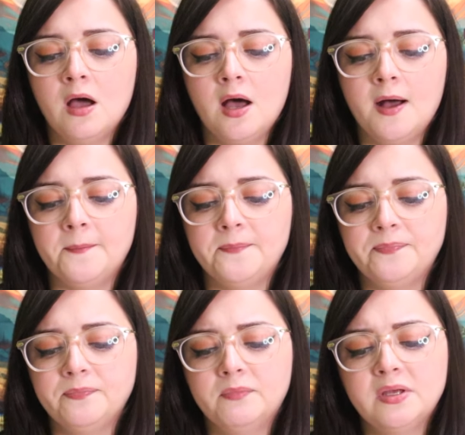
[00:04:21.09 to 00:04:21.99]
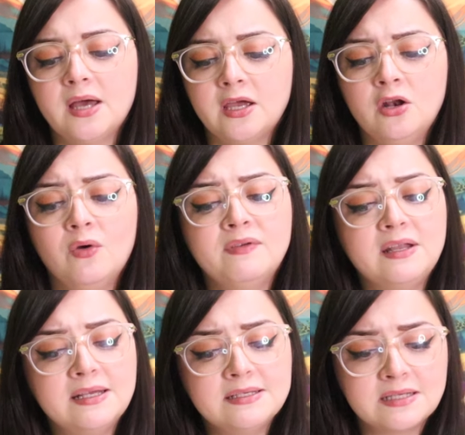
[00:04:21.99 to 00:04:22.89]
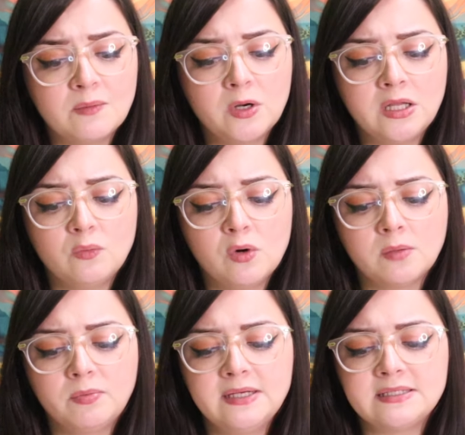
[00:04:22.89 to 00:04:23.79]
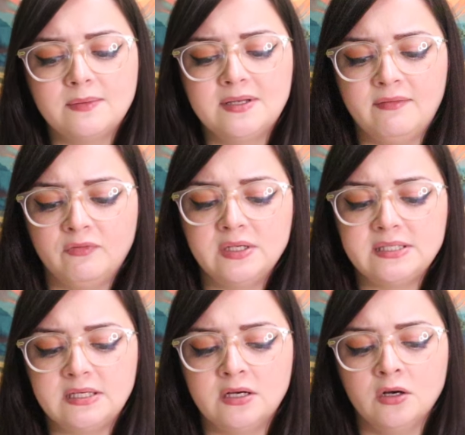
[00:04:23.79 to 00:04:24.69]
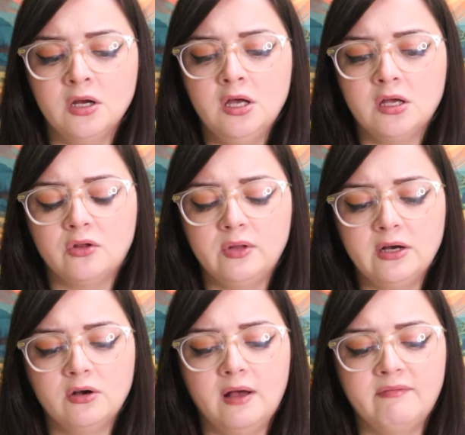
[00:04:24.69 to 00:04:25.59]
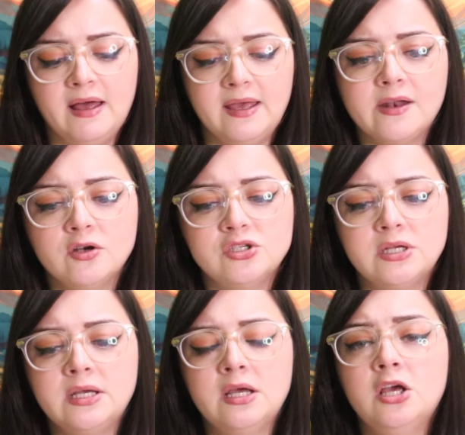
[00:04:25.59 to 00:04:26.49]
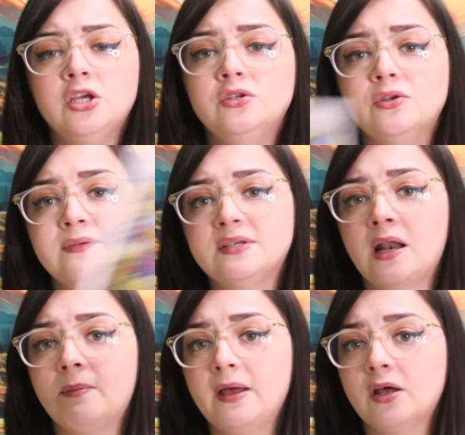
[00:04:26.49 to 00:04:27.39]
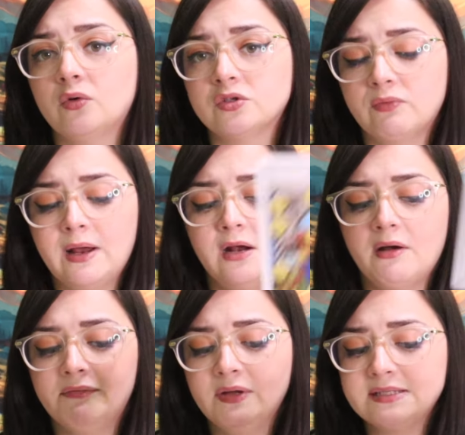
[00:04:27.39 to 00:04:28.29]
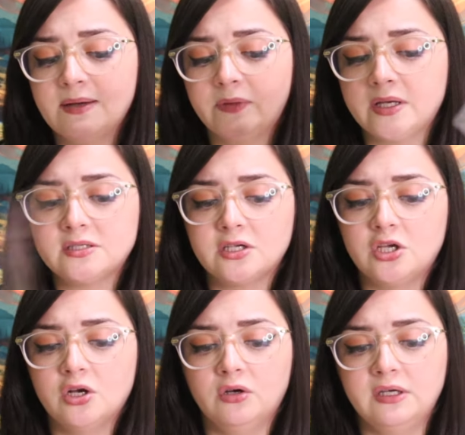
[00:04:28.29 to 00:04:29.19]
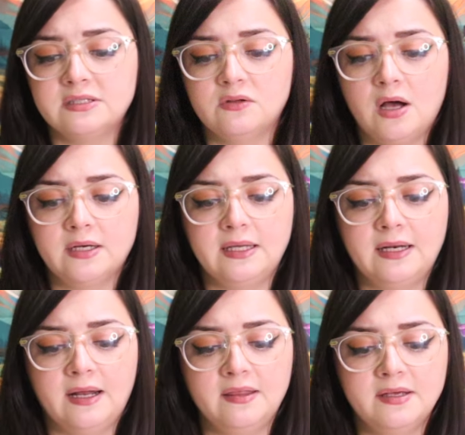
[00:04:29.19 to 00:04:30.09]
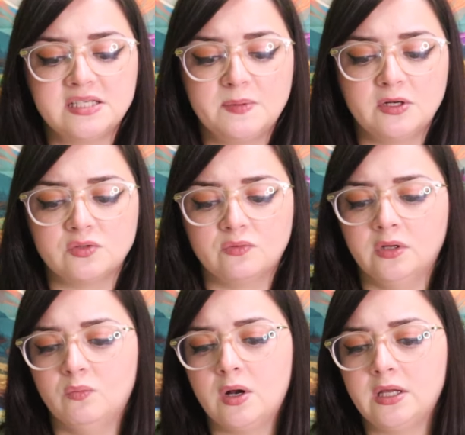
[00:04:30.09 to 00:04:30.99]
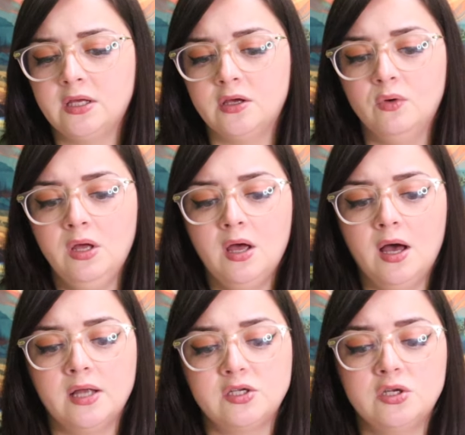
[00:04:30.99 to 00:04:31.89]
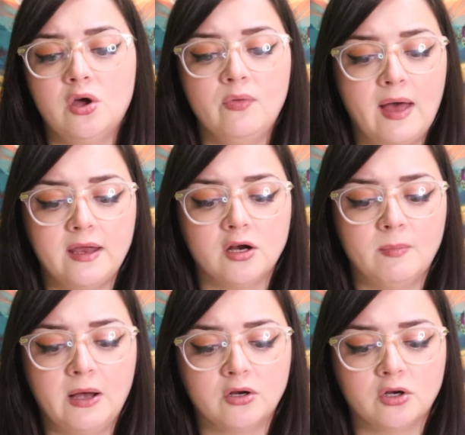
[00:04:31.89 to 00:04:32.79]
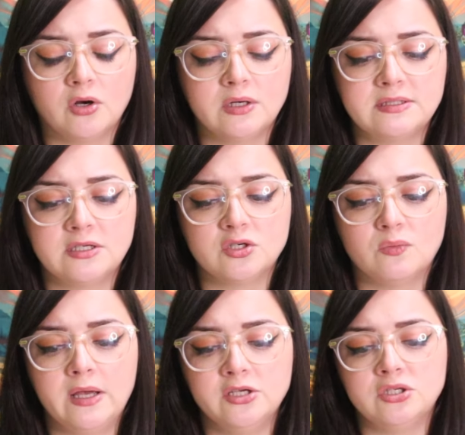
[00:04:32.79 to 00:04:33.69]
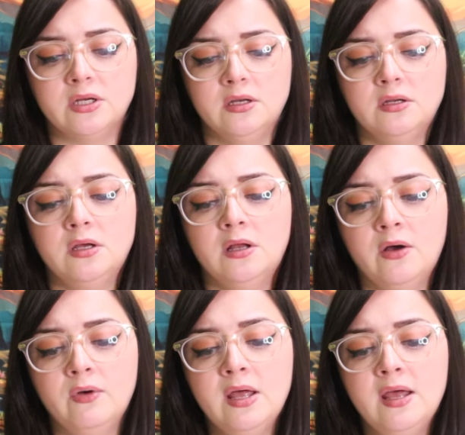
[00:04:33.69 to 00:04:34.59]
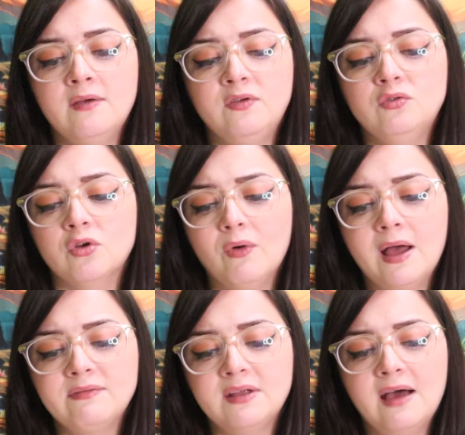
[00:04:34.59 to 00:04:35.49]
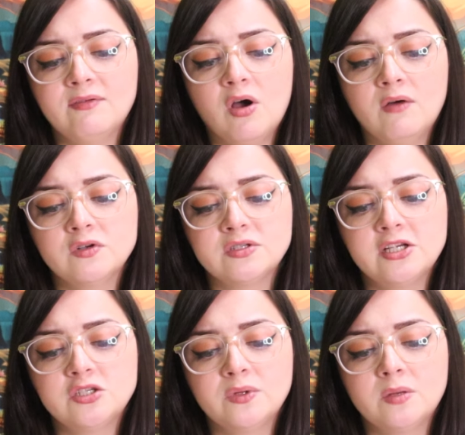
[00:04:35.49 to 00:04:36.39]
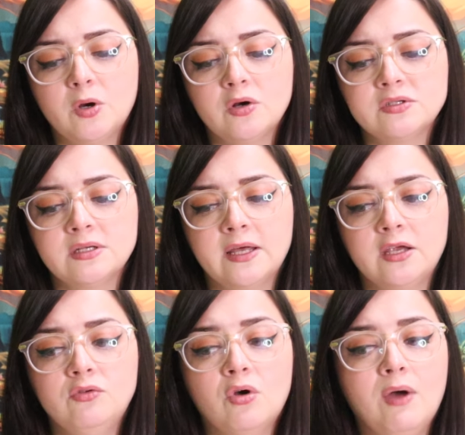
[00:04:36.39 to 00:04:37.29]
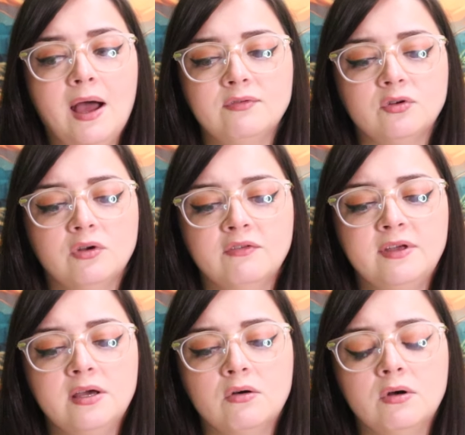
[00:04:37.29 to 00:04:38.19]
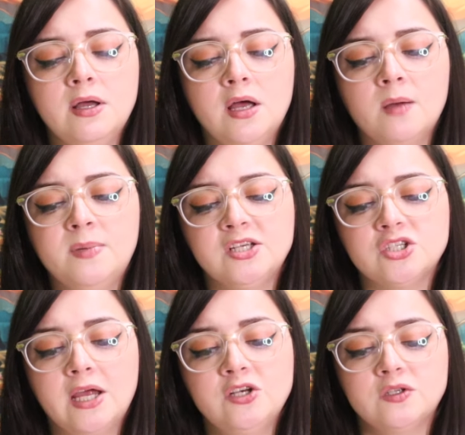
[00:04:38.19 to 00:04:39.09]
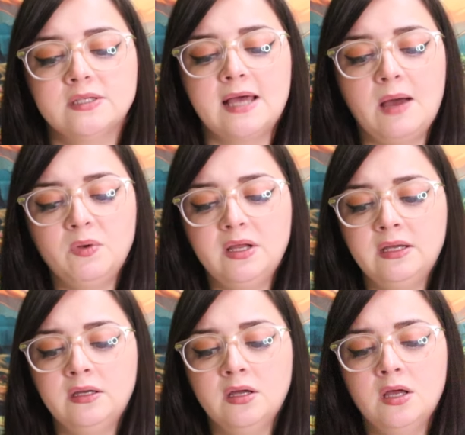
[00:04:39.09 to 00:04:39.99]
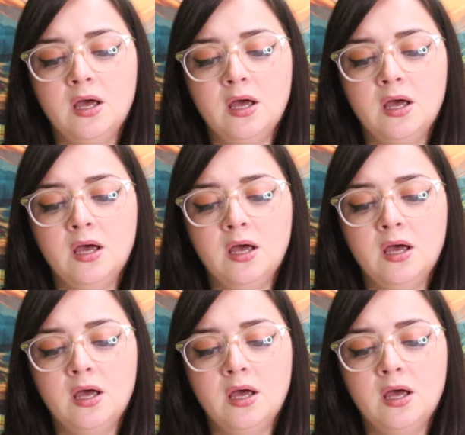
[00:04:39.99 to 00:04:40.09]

Um, but yeah, you know, if it is someone in the workplace, I would definitely steer clear of that energy. You do have Ten of Pentacles right here. I feel like something secure, it's locked in, and I think Spirit's really wanting you uh, to know that here about your current situation, you know? if you don't have to have a conversation with a person, like you don't have to reveal a big change that's happening.